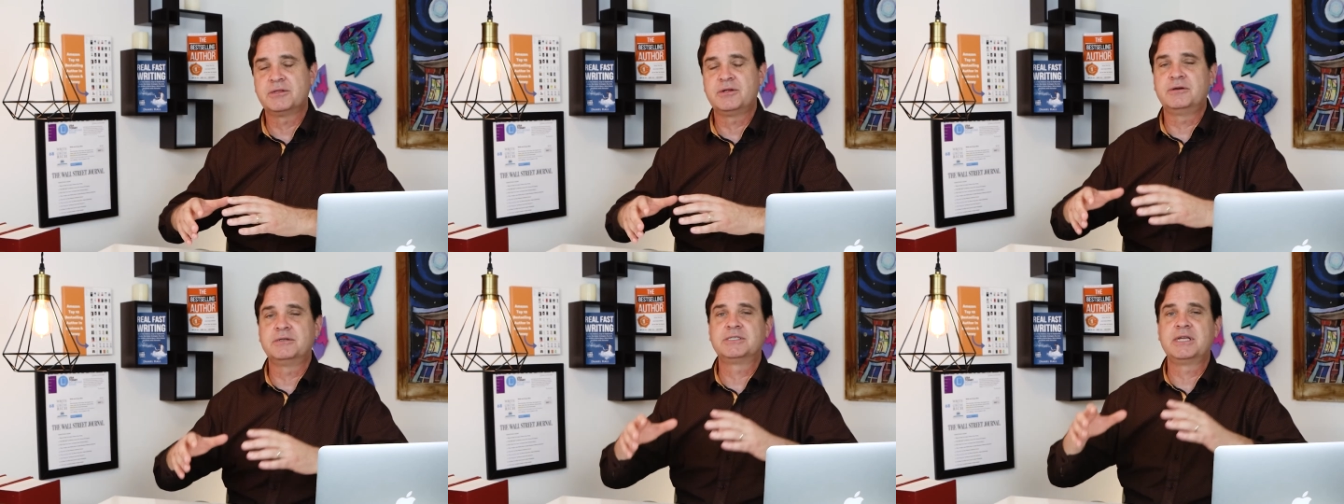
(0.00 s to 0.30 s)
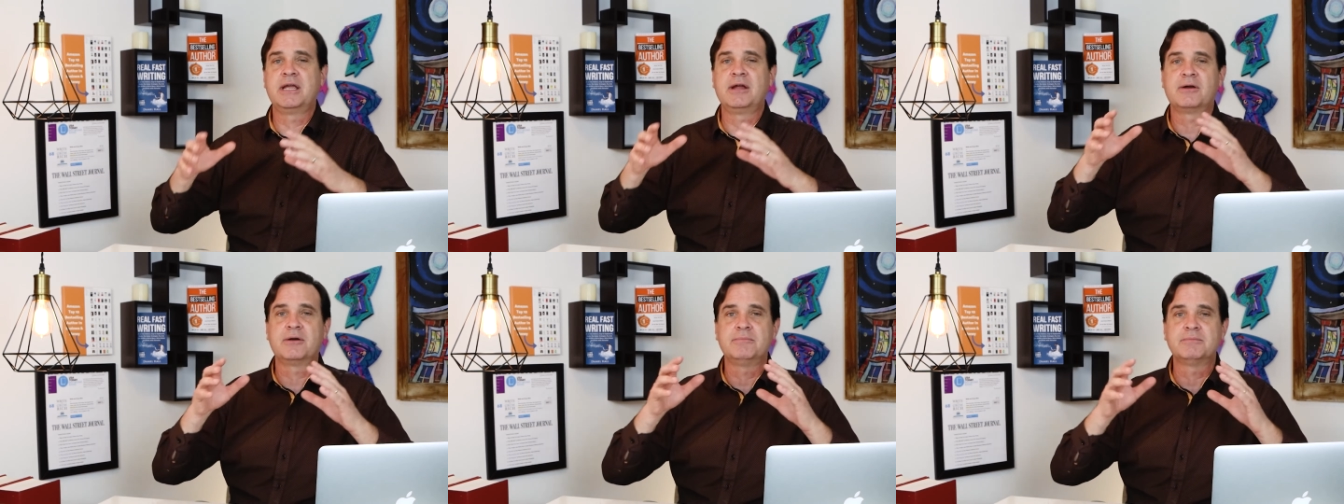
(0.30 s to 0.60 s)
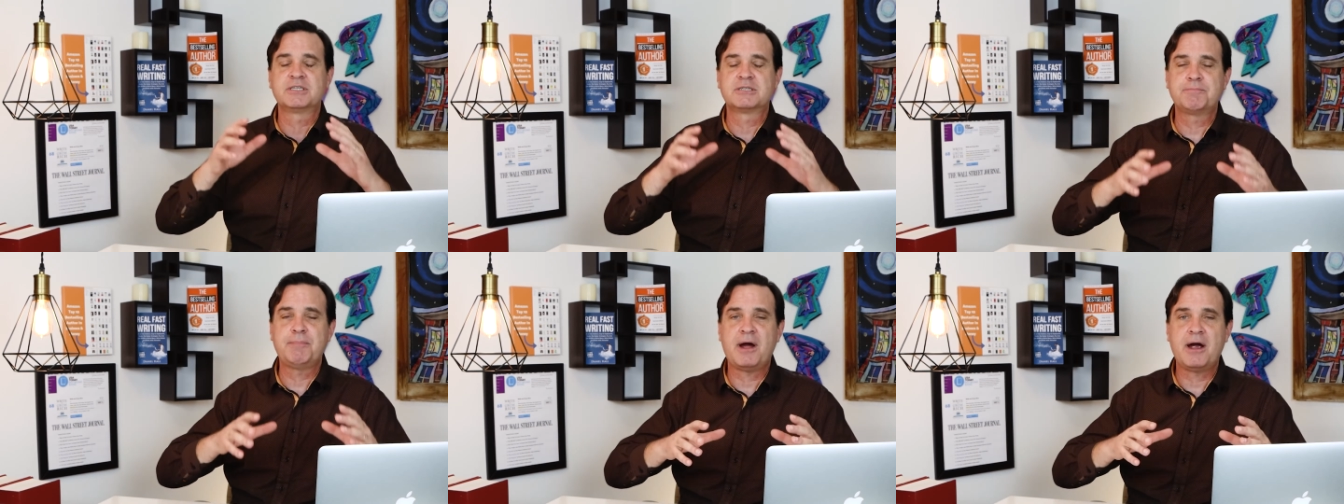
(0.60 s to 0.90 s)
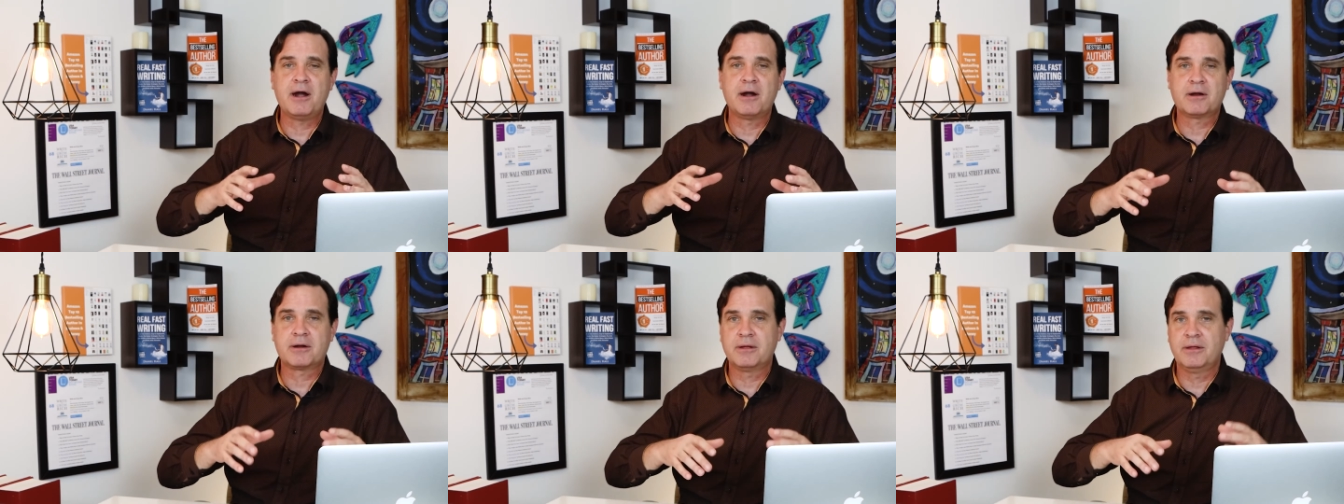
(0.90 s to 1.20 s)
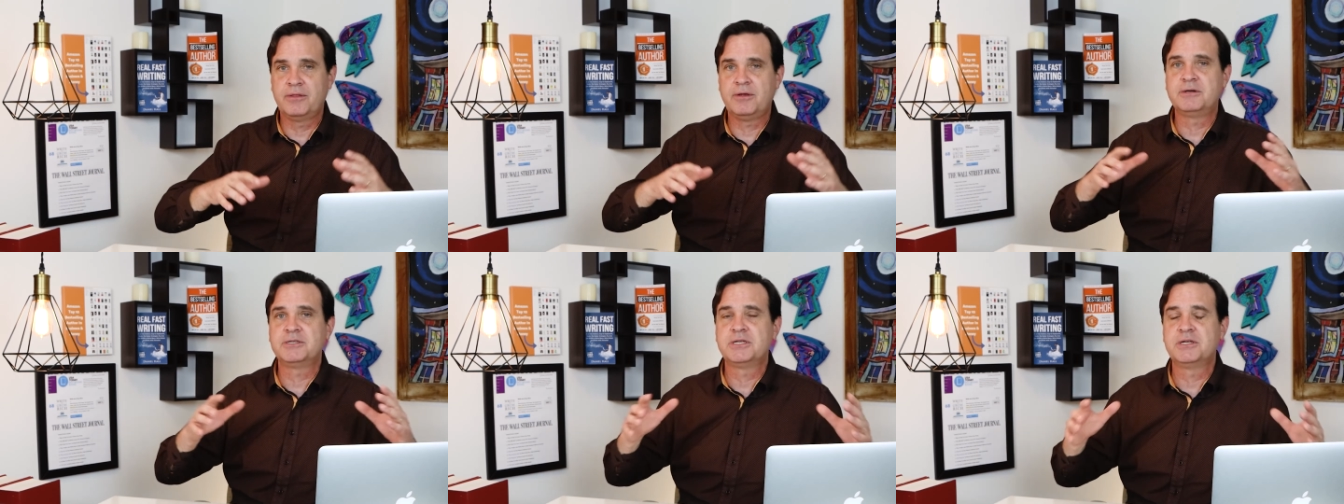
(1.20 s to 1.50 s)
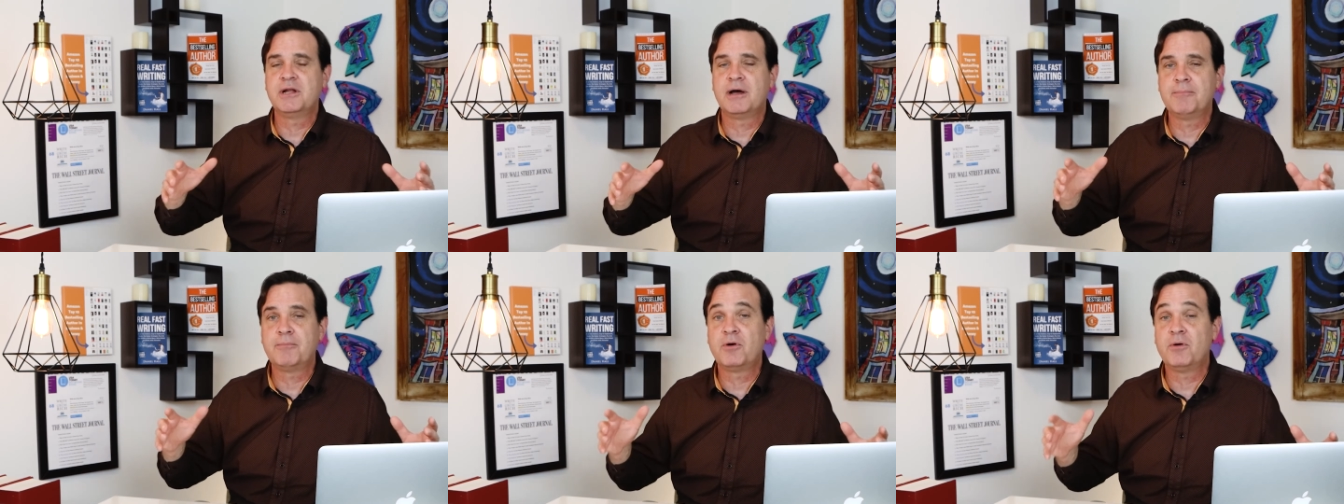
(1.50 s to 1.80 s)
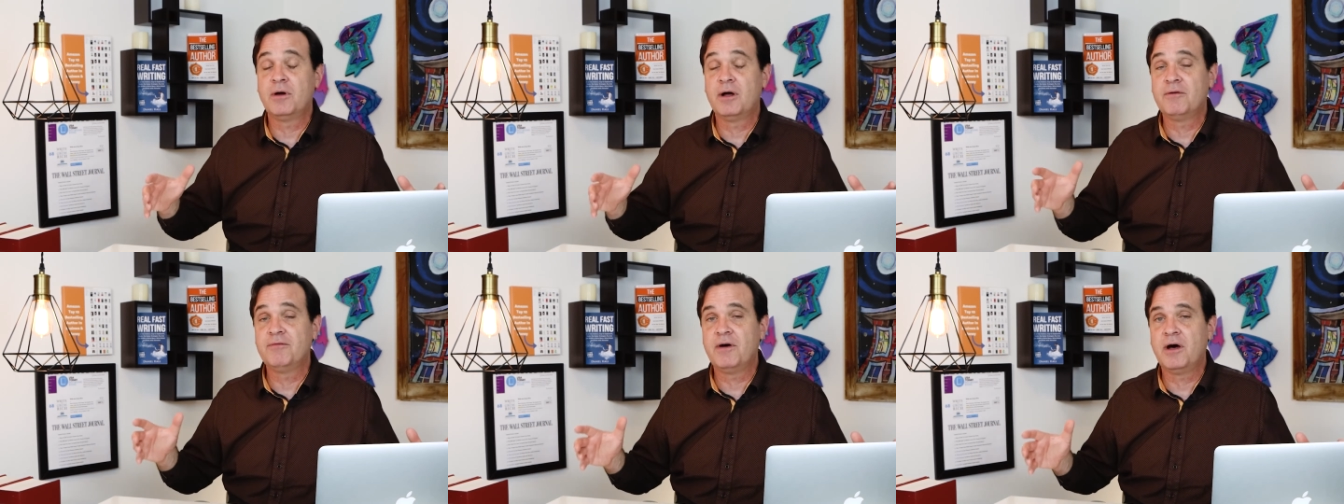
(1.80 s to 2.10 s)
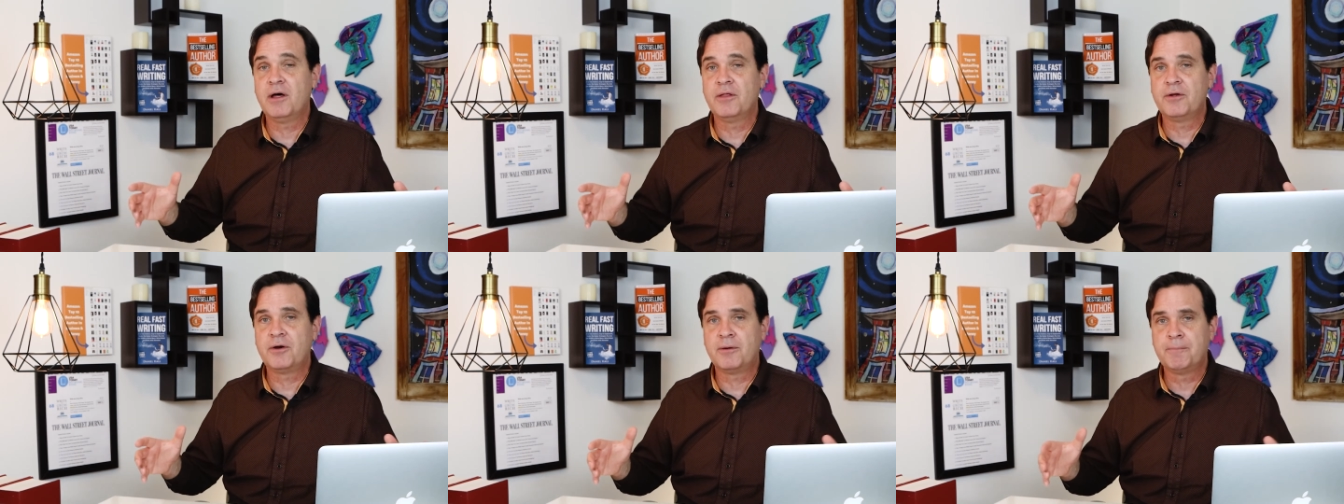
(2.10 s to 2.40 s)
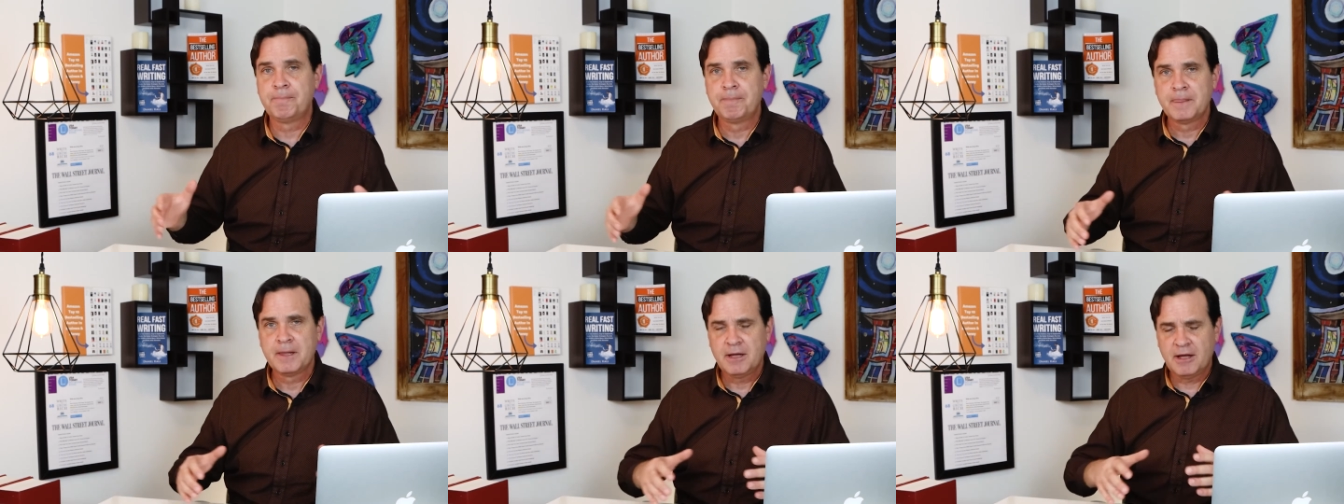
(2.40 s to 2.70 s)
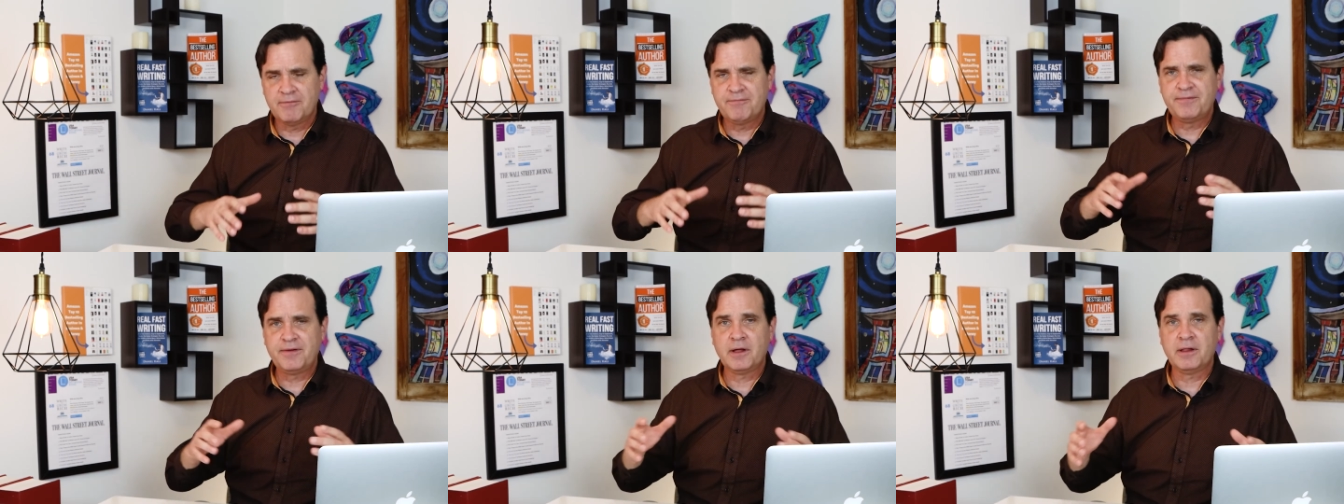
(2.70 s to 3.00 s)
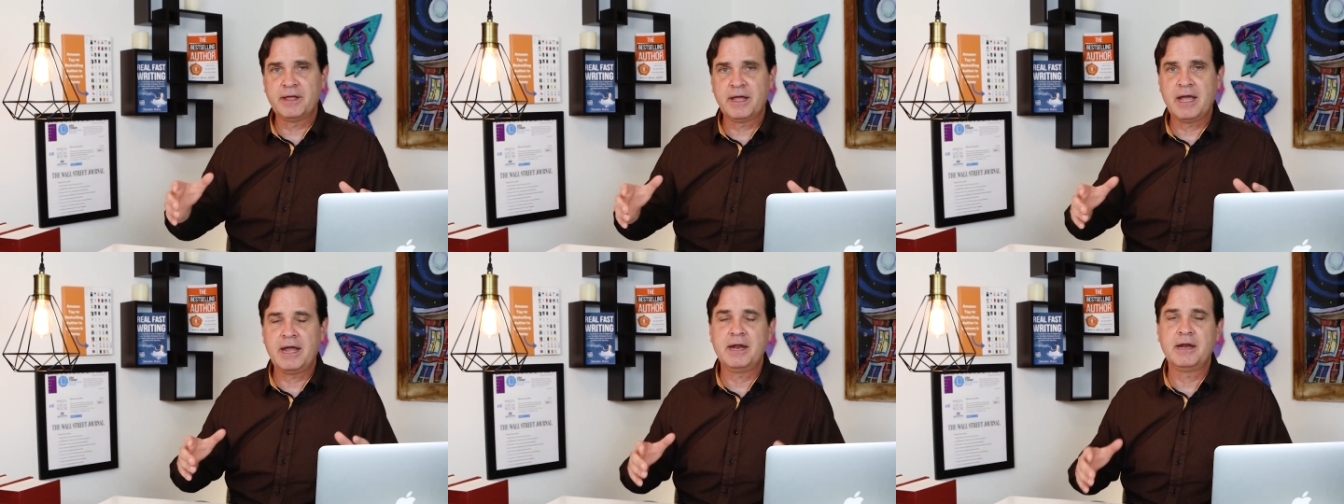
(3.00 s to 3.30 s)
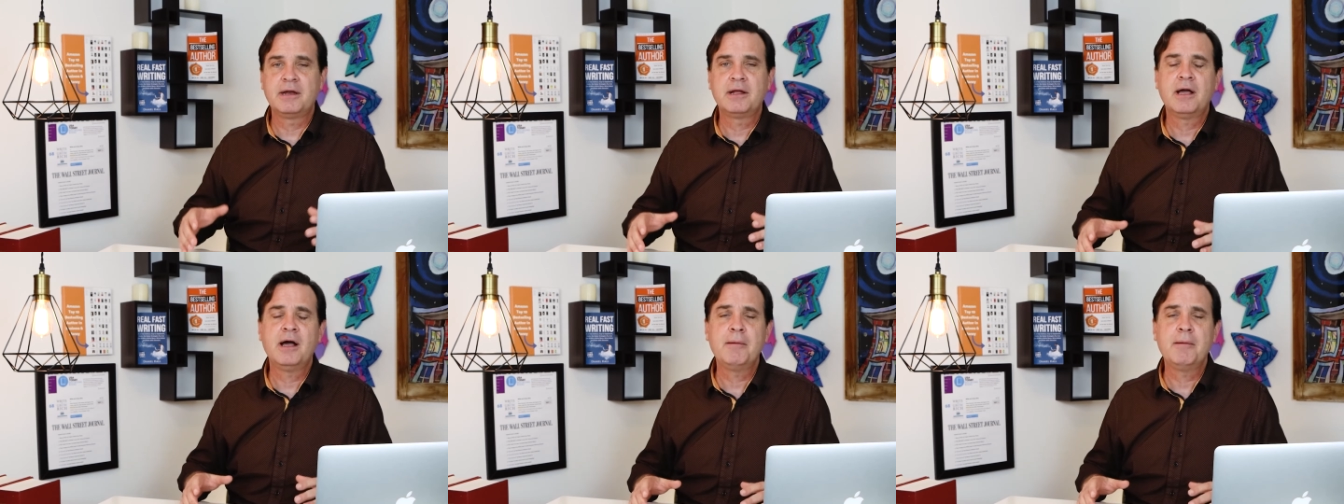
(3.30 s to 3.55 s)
there's Ingram Spark, and there's a number of other affiliated